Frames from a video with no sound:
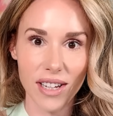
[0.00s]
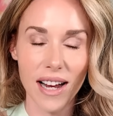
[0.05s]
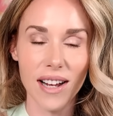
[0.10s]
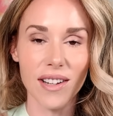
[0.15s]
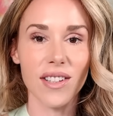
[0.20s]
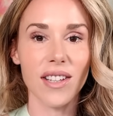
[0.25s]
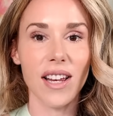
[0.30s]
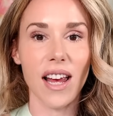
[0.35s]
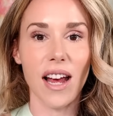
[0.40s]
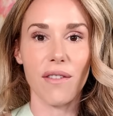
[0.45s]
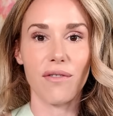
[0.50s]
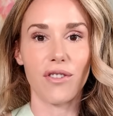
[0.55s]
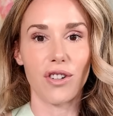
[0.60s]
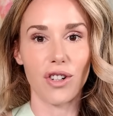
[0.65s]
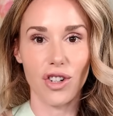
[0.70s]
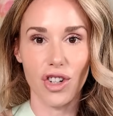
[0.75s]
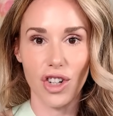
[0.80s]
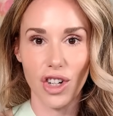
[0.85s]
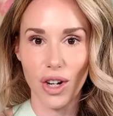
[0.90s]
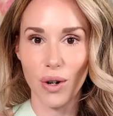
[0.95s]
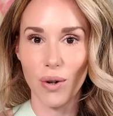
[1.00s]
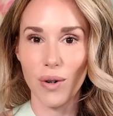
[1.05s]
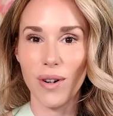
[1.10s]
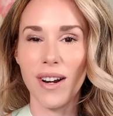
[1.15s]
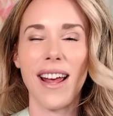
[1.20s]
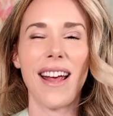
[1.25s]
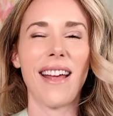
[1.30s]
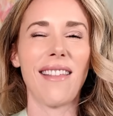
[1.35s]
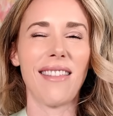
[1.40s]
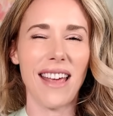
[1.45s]
test after
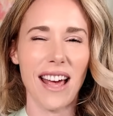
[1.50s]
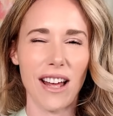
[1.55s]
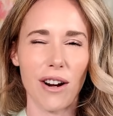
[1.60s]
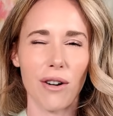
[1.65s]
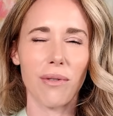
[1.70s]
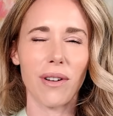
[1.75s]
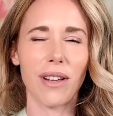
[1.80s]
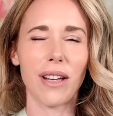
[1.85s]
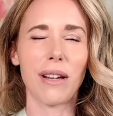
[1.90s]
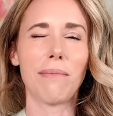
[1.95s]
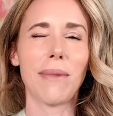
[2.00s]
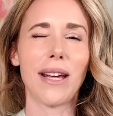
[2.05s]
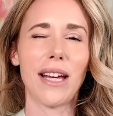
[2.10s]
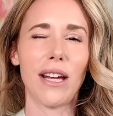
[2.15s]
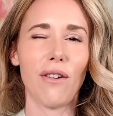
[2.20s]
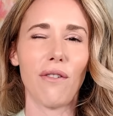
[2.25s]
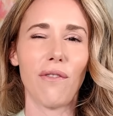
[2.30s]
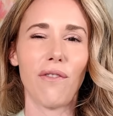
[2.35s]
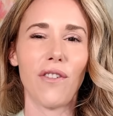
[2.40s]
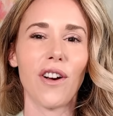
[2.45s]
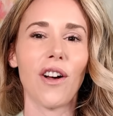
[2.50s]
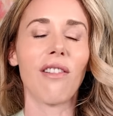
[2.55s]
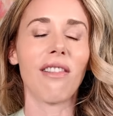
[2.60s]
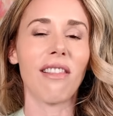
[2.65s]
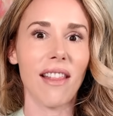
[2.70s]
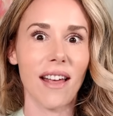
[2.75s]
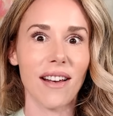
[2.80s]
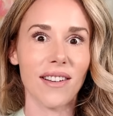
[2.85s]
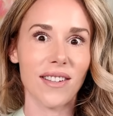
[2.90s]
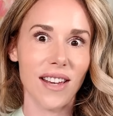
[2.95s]
June and that'll really make you feel
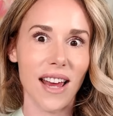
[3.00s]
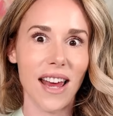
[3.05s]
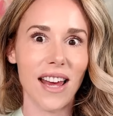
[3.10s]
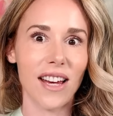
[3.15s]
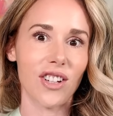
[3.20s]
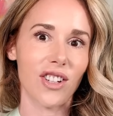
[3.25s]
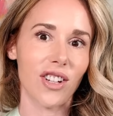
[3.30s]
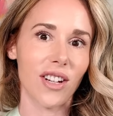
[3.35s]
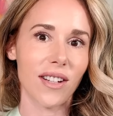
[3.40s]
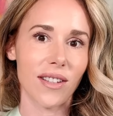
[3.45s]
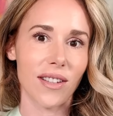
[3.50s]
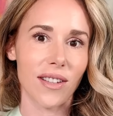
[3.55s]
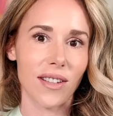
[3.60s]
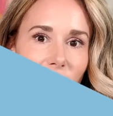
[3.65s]
less anxious.